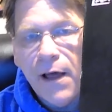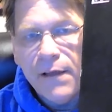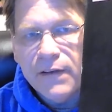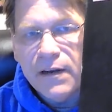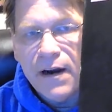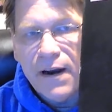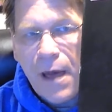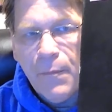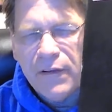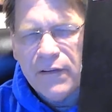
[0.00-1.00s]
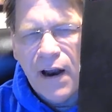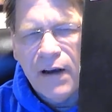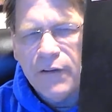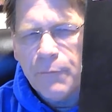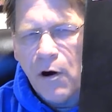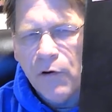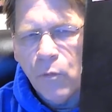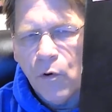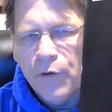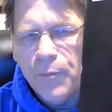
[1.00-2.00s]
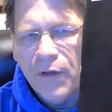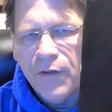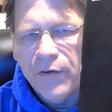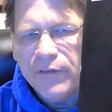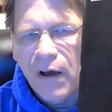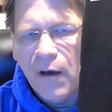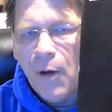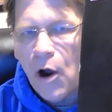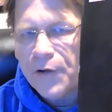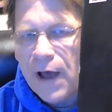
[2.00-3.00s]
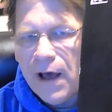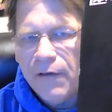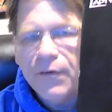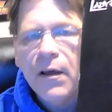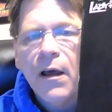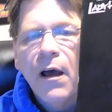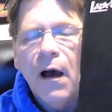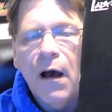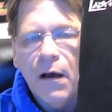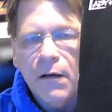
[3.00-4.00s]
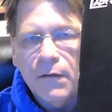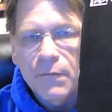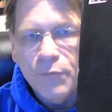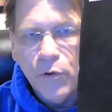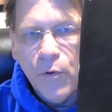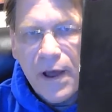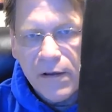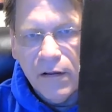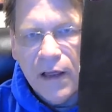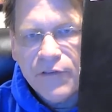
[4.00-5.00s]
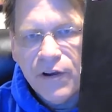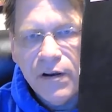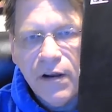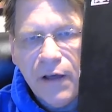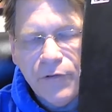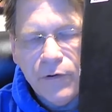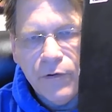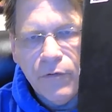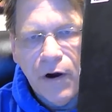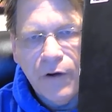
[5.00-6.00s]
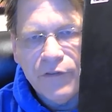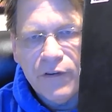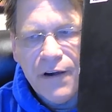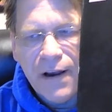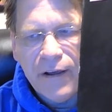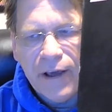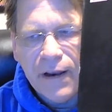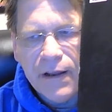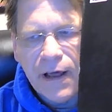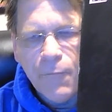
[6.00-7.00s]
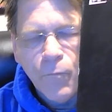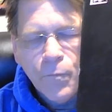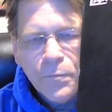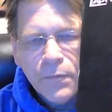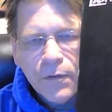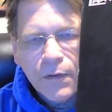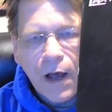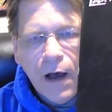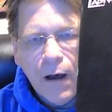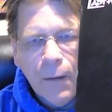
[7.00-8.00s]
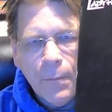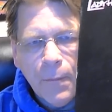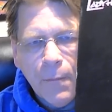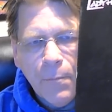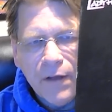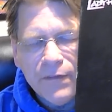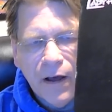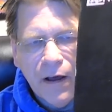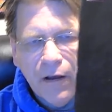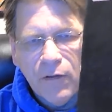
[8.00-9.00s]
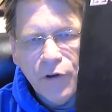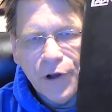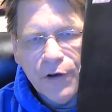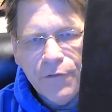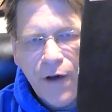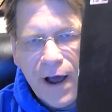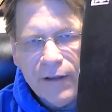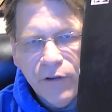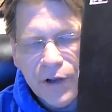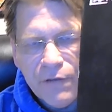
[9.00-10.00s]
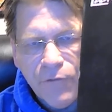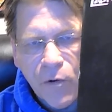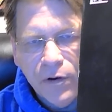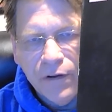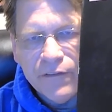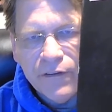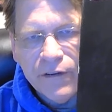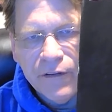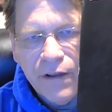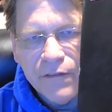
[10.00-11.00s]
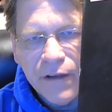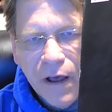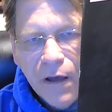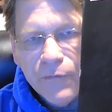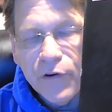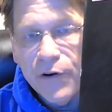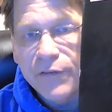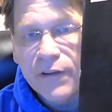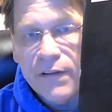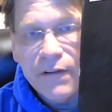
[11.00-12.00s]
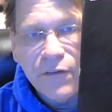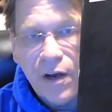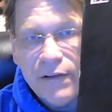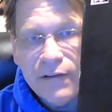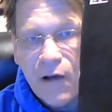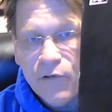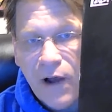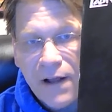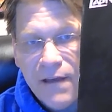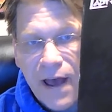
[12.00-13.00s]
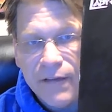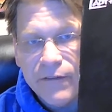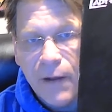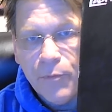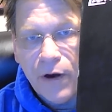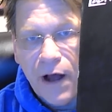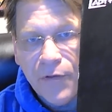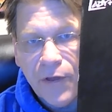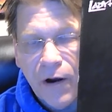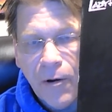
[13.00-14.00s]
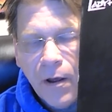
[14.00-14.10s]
I've seen it on Amazon. It's part of Warner Brothers Archive uh, Blu-ray collection. If you are interested in getting it, but good find. Looking forward to listening to this. Sure, you'll see this in any soundtrack tags that I put out there.